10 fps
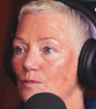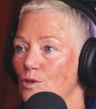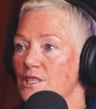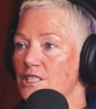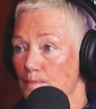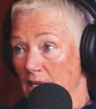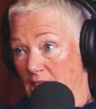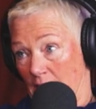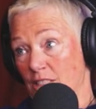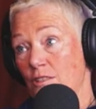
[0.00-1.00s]
Well, there's
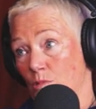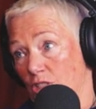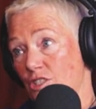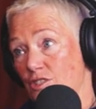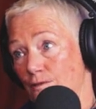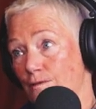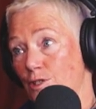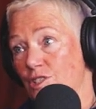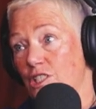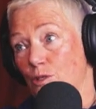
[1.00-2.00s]
MEDINT, which is the
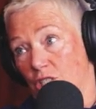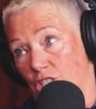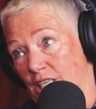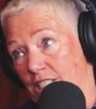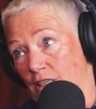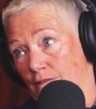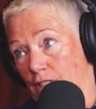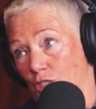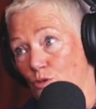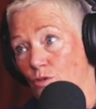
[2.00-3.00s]
first year which I did at
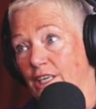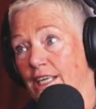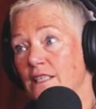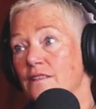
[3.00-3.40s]
Victoria.